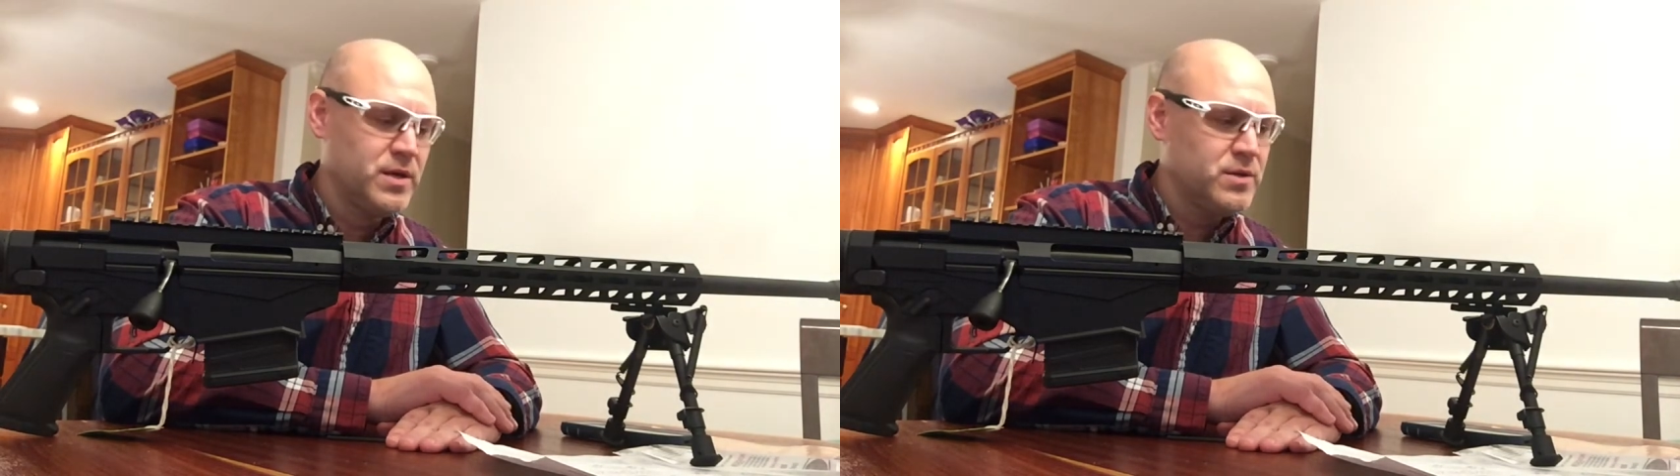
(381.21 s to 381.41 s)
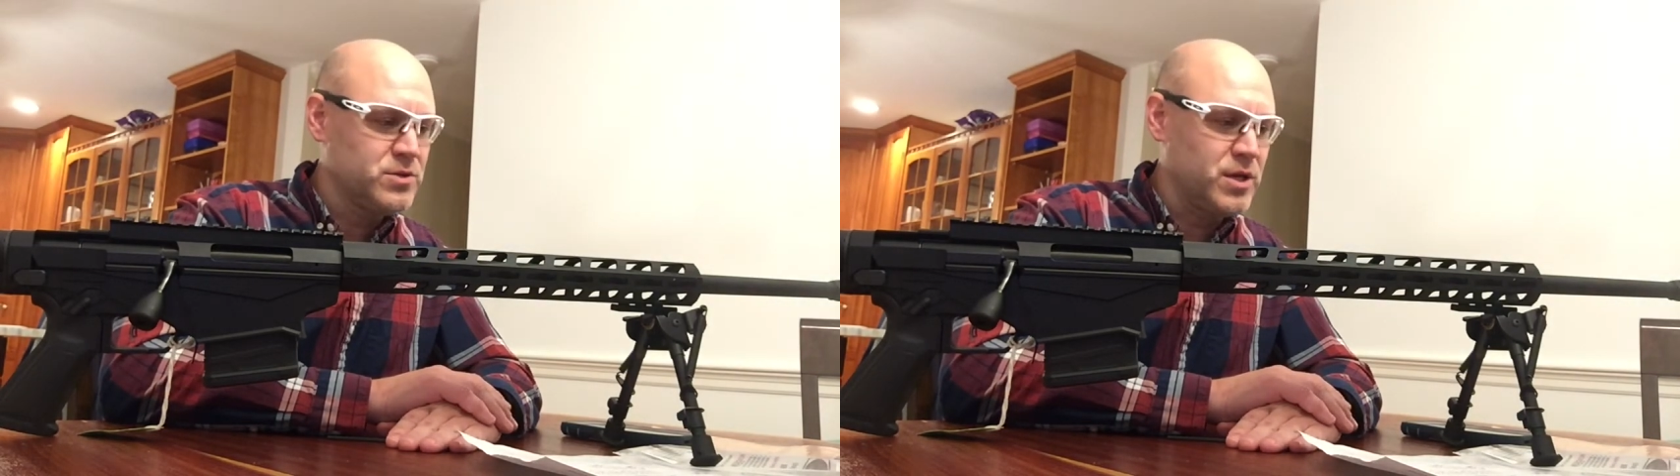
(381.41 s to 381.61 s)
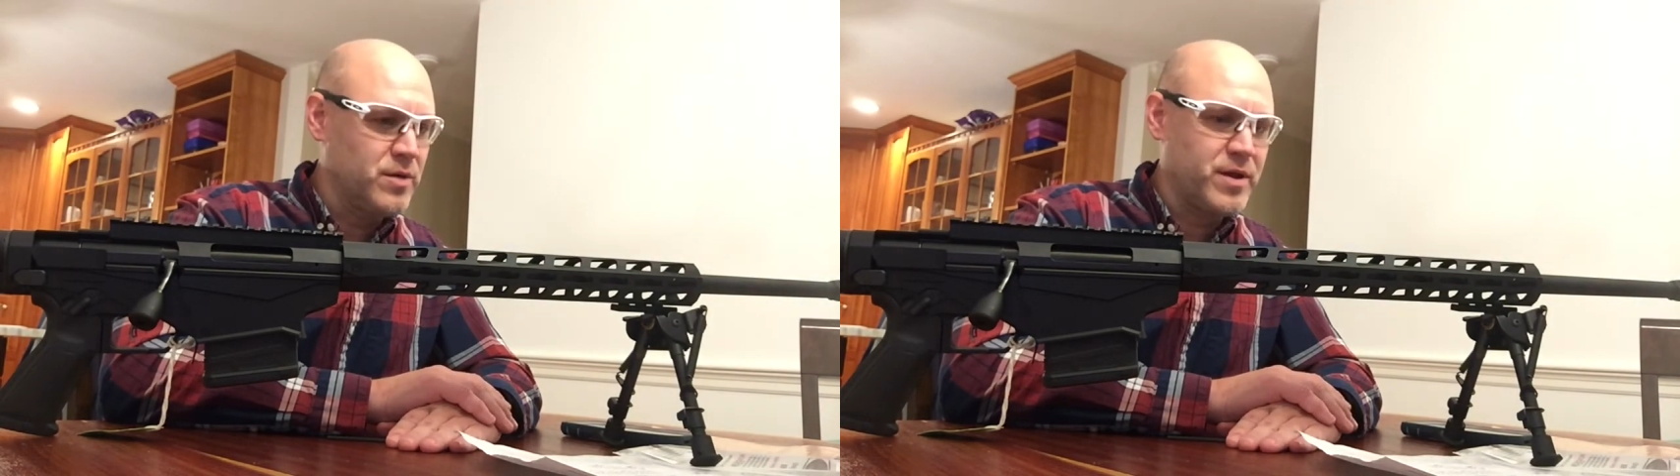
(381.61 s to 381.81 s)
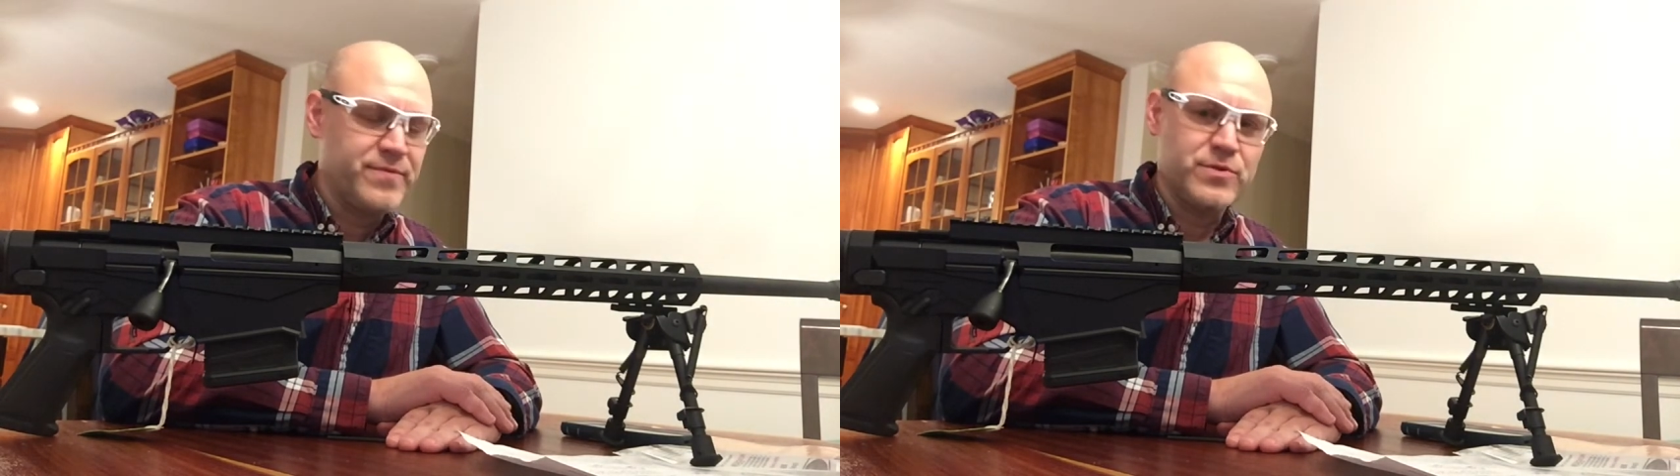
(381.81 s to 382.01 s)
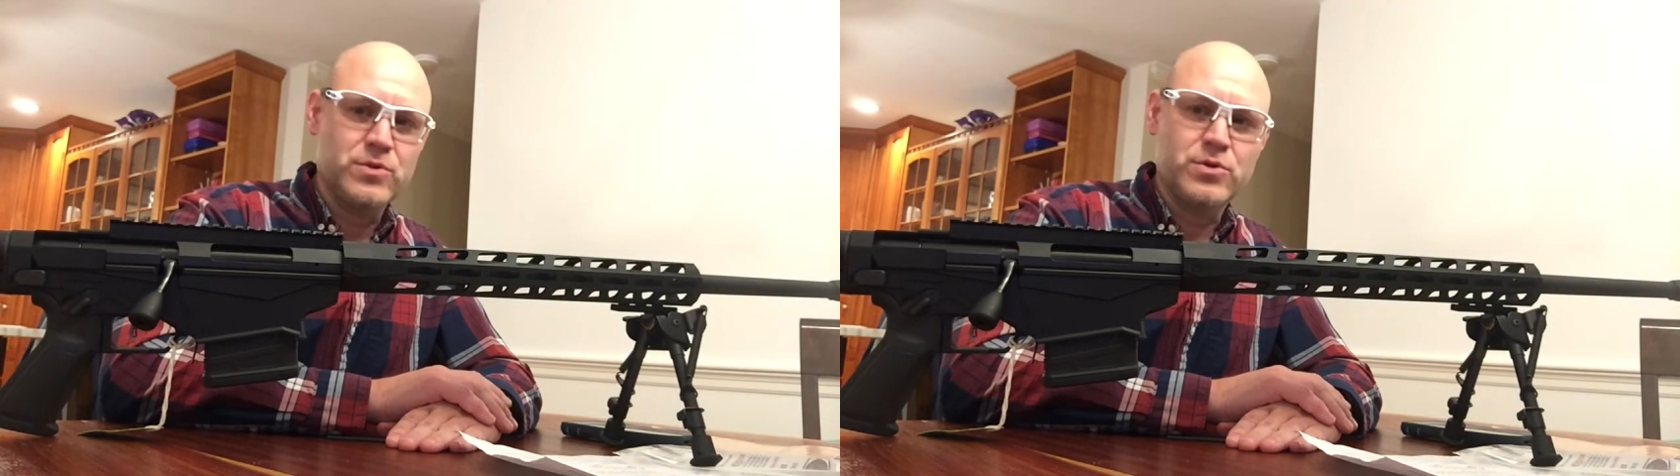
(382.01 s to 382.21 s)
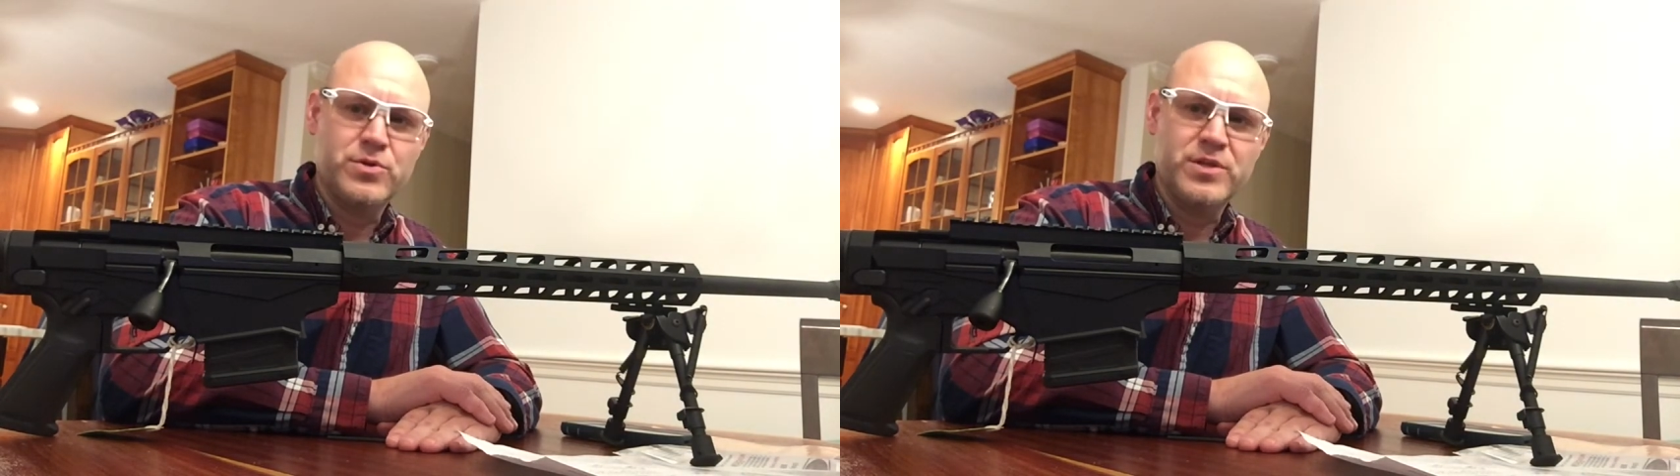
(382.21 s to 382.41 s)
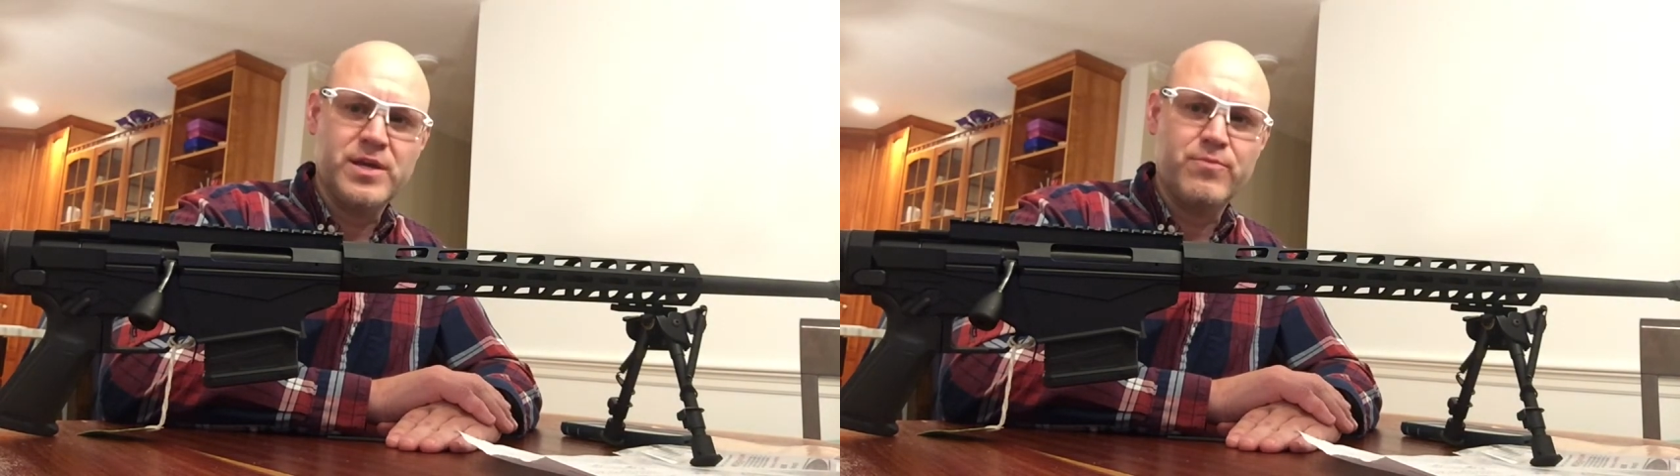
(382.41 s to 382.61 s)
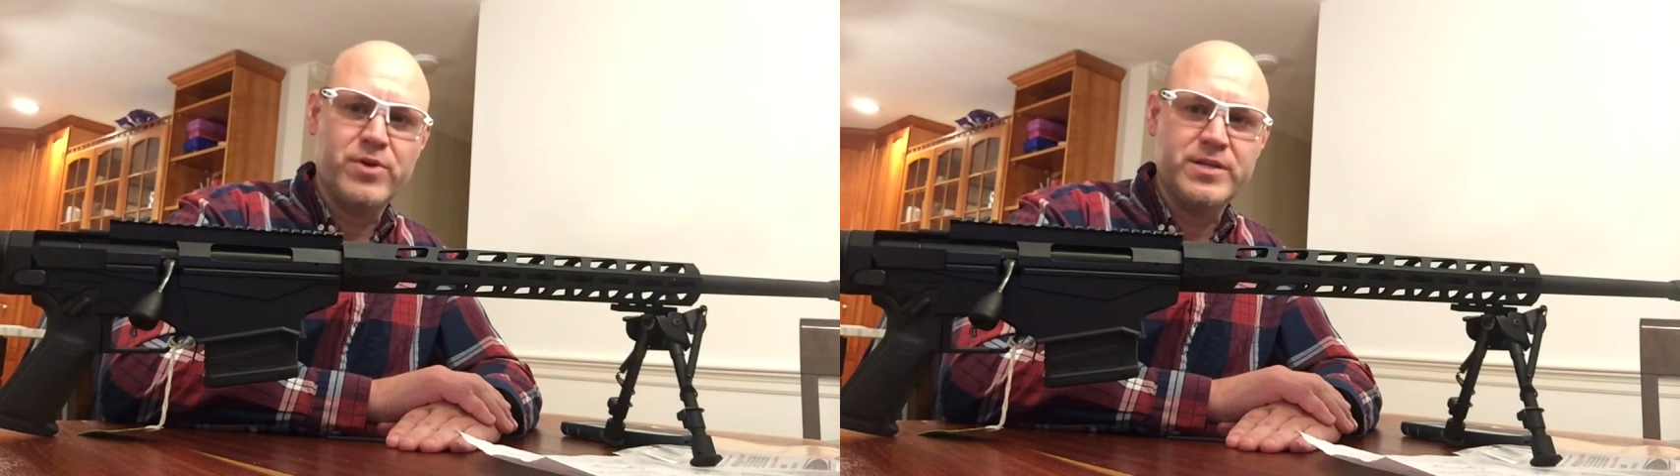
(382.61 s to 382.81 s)
So now I'm going to have to learn the
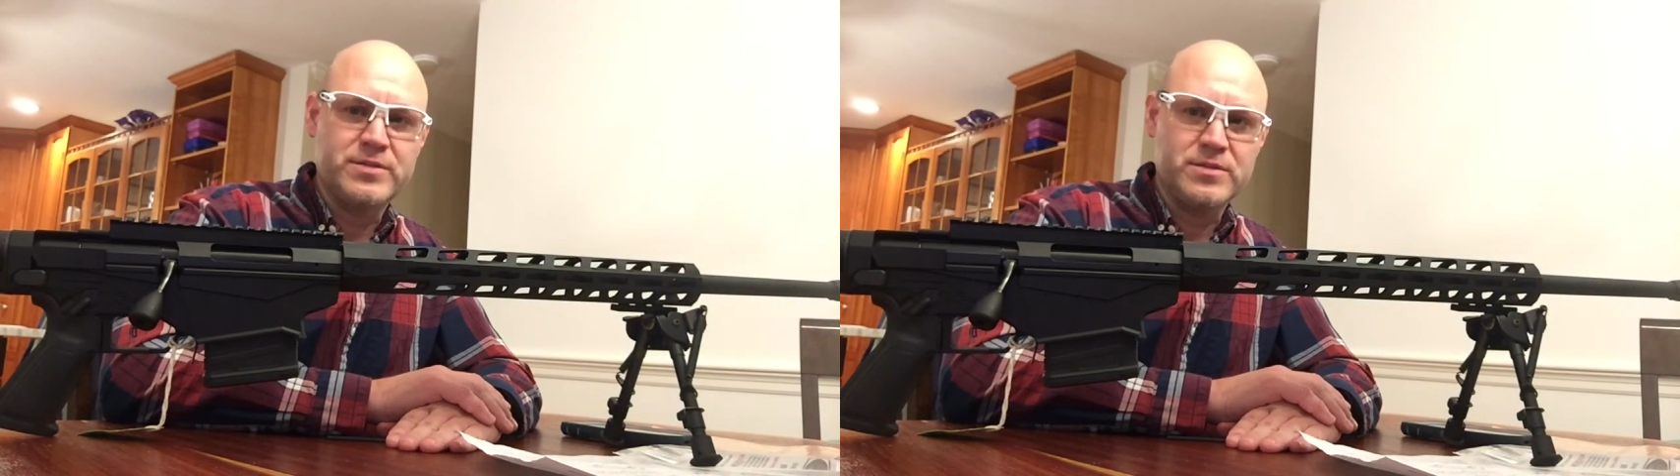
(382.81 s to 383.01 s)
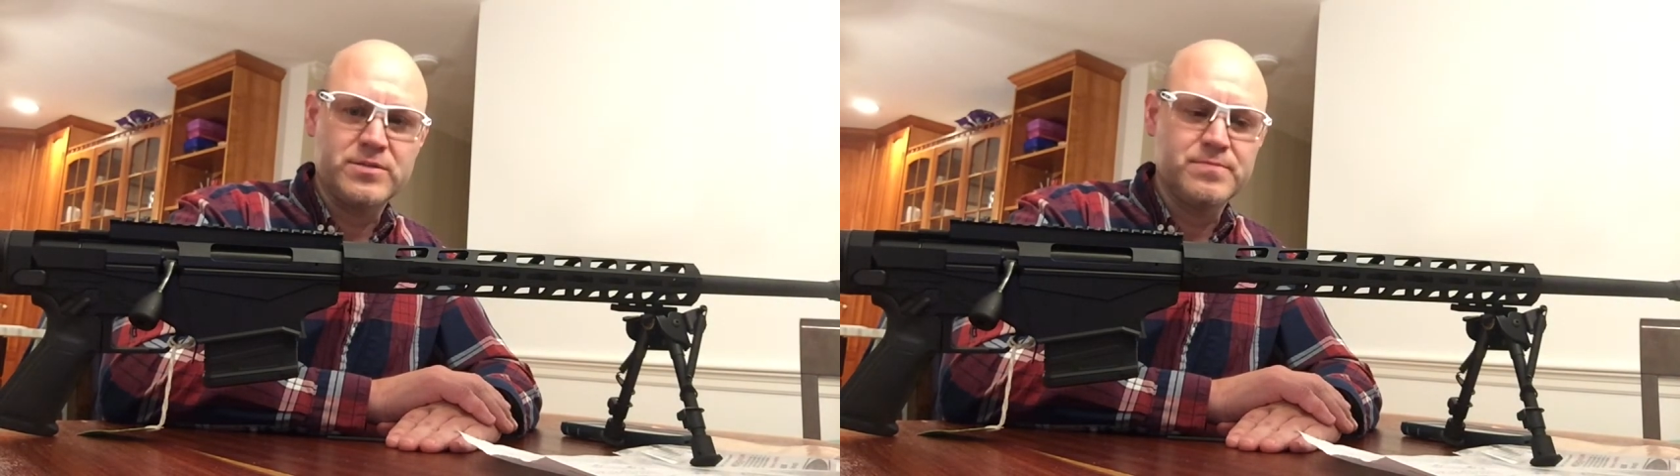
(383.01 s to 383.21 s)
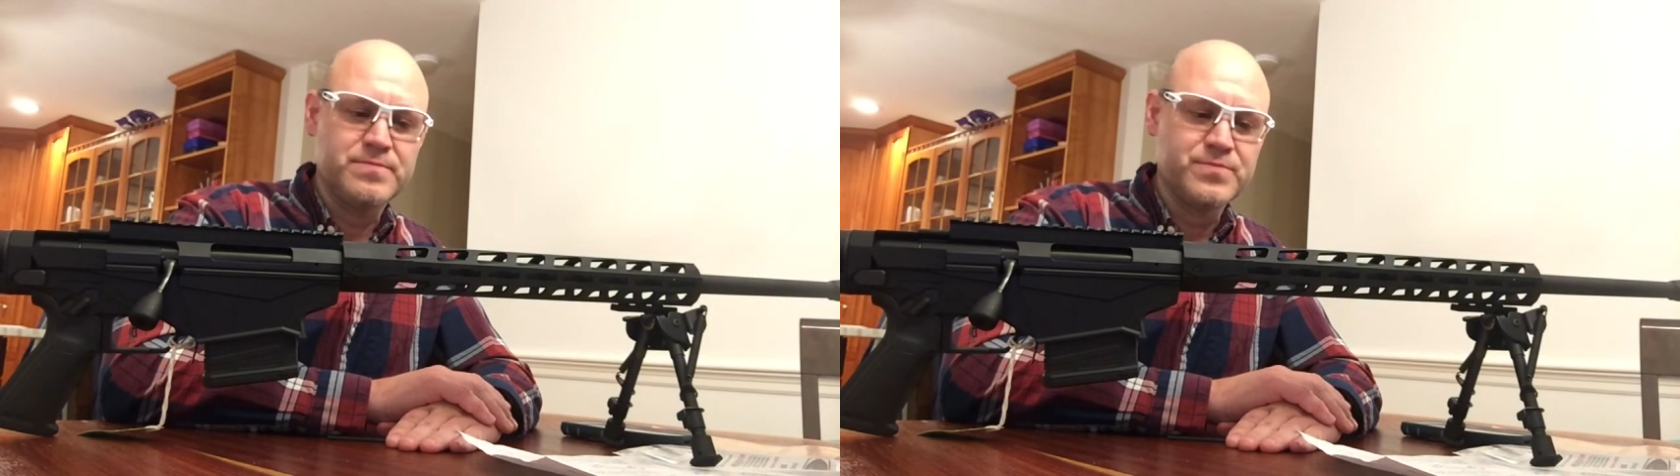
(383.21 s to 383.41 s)
MRAD system.